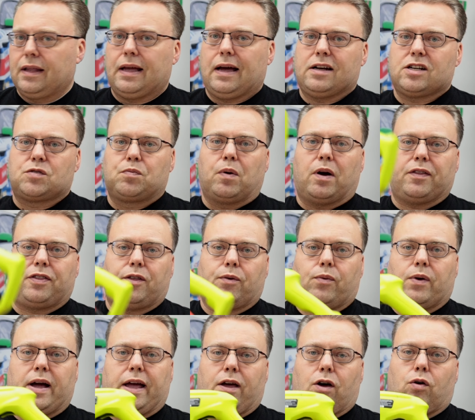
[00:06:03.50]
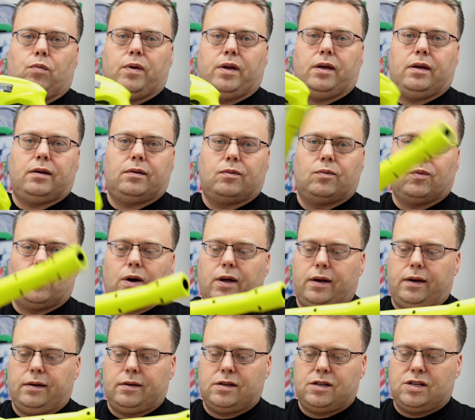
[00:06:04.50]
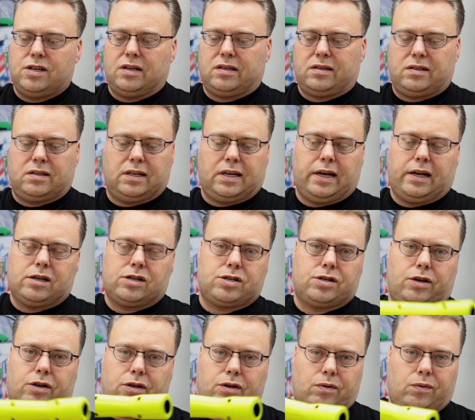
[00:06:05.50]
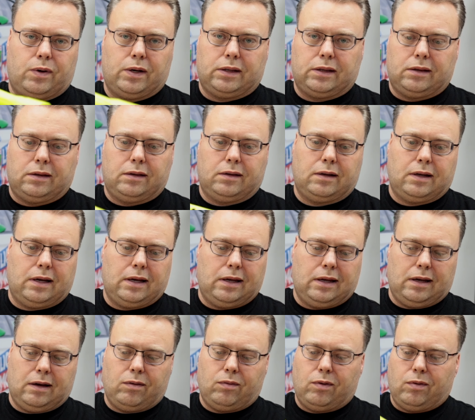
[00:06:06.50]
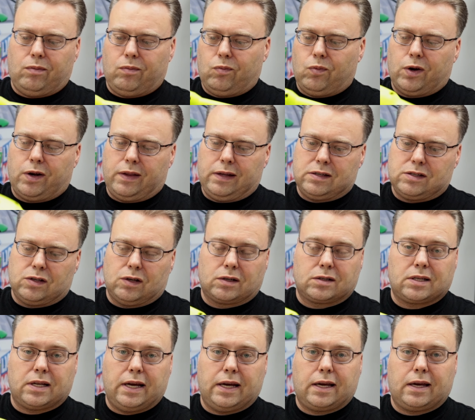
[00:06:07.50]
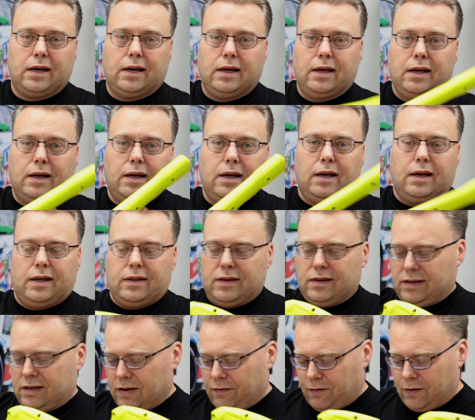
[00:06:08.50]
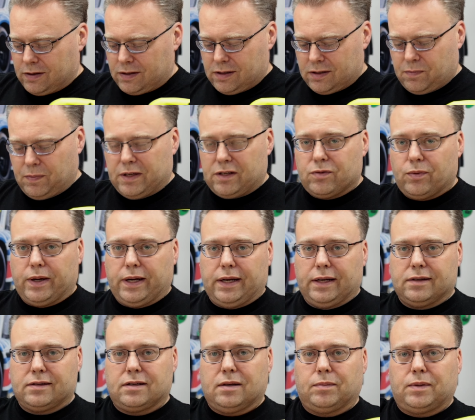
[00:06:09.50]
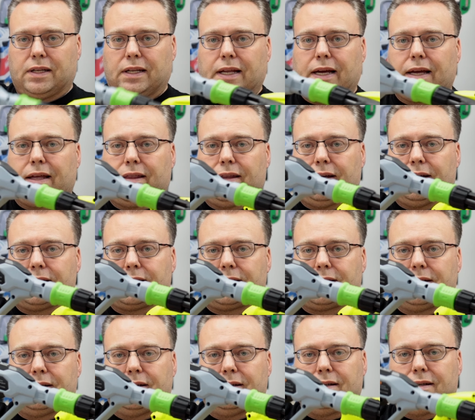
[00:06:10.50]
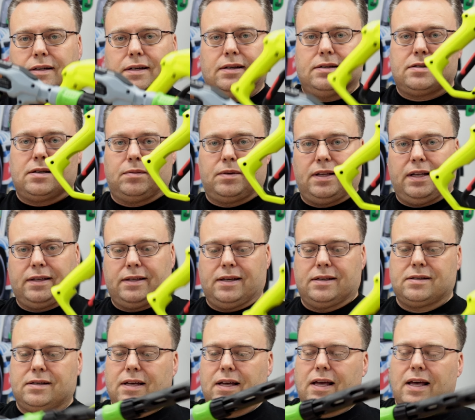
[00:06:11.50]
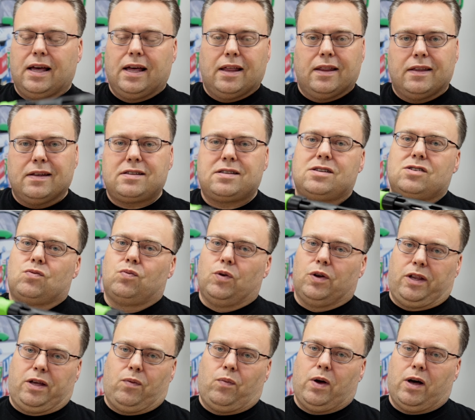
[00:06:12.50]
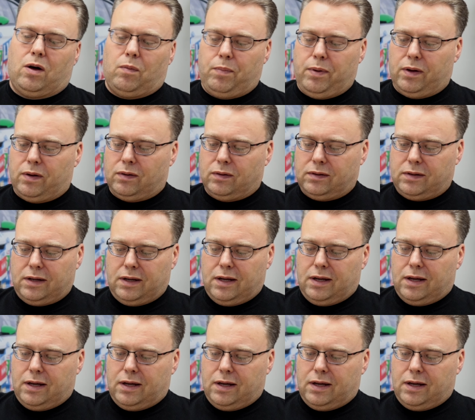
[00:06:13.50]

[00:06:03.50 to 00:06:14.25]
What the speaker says: Now I just brought the Ryobi one just to kind of show you what one of these looks like. The differences between something like this and something like this. This is really well built.